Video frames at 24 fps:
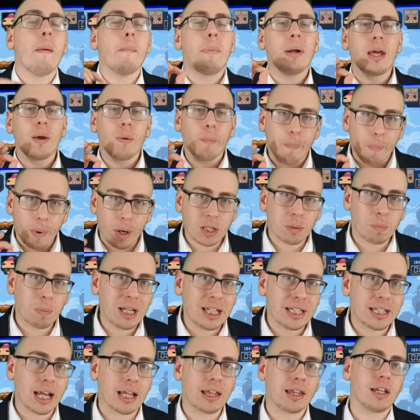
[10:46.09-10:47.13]
But it must
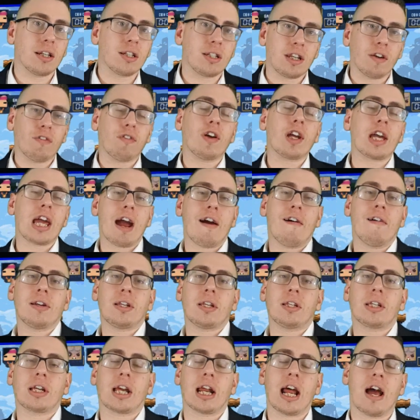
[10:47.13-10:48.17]
be said that different
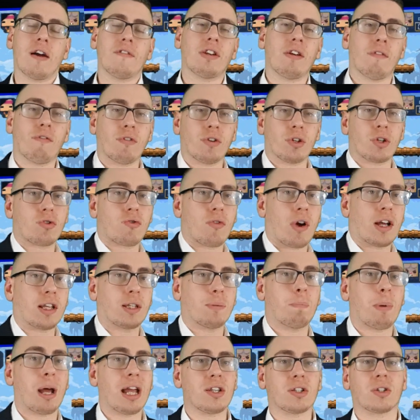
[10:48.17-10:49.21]
characters are going to have different
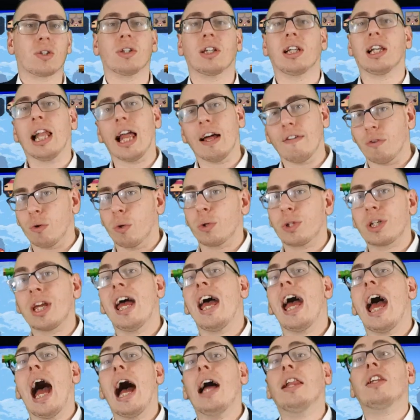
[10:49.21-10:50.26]
strengths based on the levels,
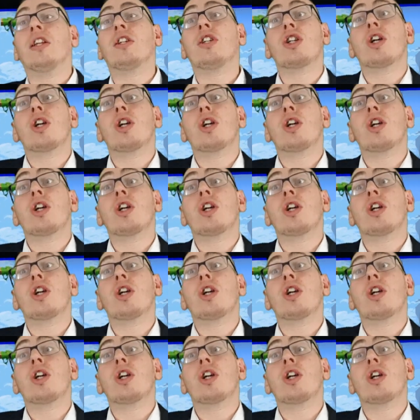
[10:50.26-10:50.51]
and the